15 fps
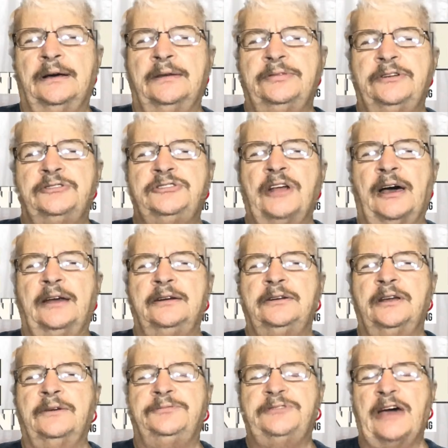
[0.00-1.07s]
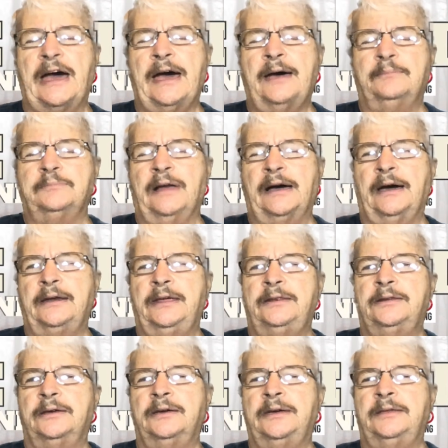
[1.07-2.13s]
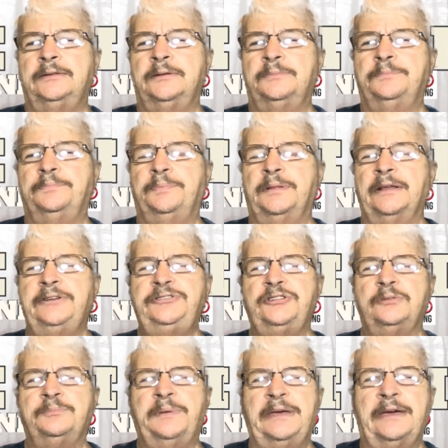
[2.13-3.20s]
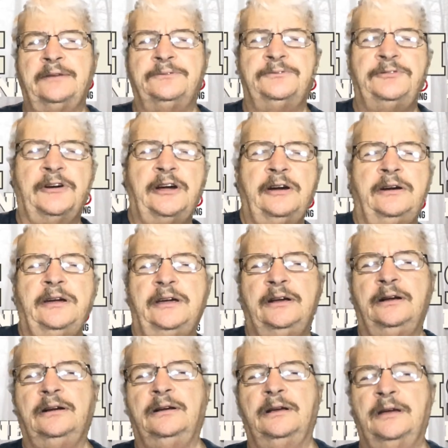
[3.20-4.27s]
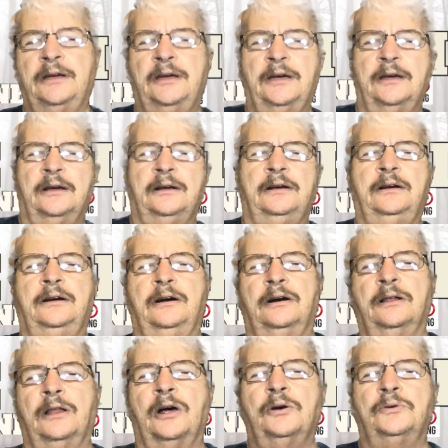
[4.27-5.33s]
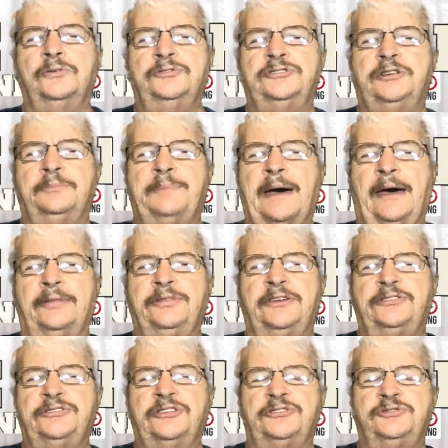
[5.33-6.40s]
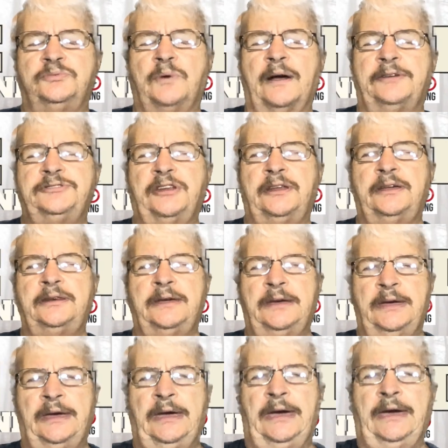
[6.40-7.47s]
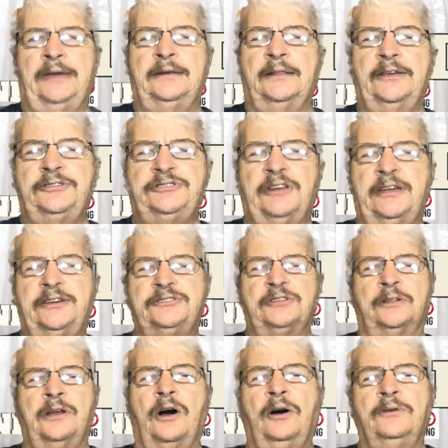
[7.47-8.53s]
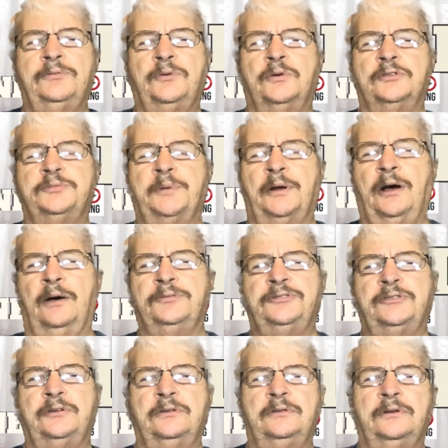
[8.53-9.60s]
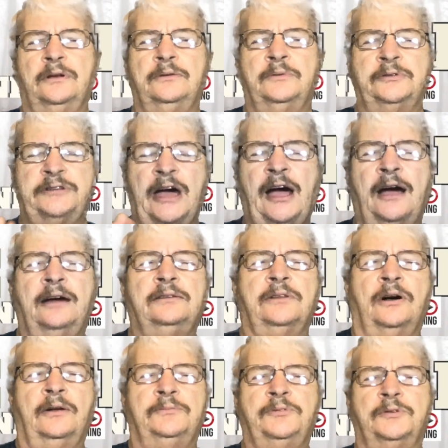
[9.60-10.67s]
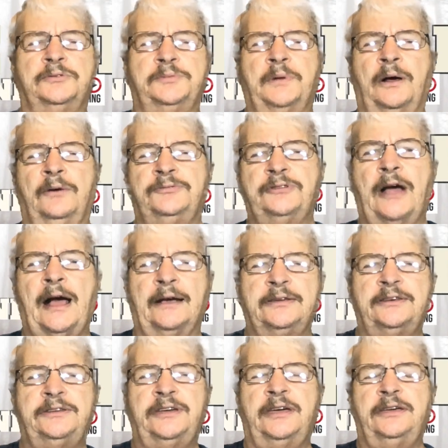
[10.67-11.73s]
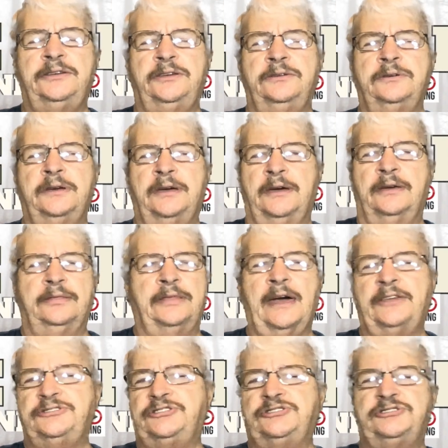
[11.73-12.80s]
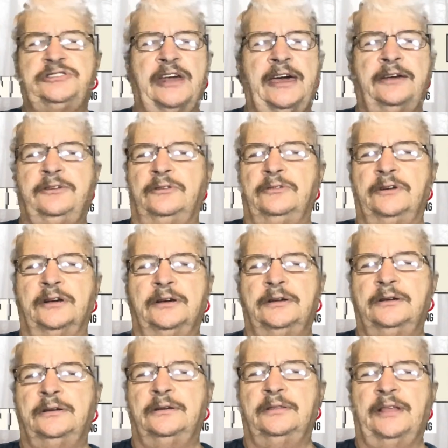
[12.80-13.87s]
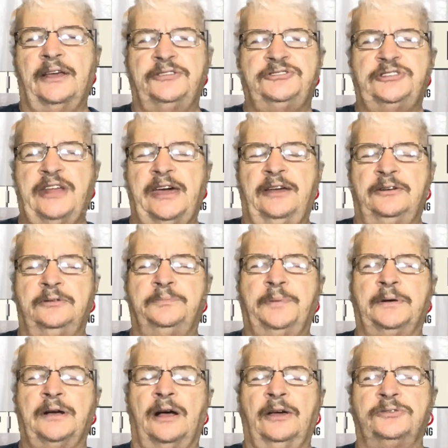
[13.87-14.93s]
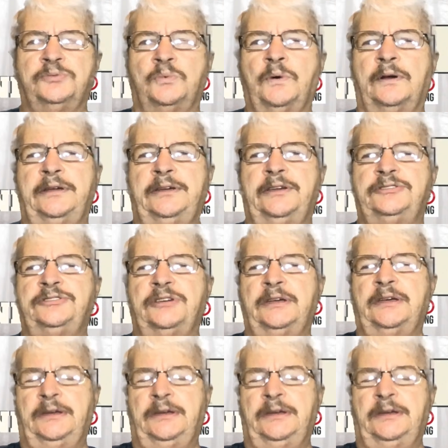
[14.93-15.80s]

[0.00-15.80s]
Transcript: there's not enough timeline. And police are being very closed about this situation. And listen, as a law enforcement officer, retired law enforcement officer, I can tell you that's standard. That's standard because one is,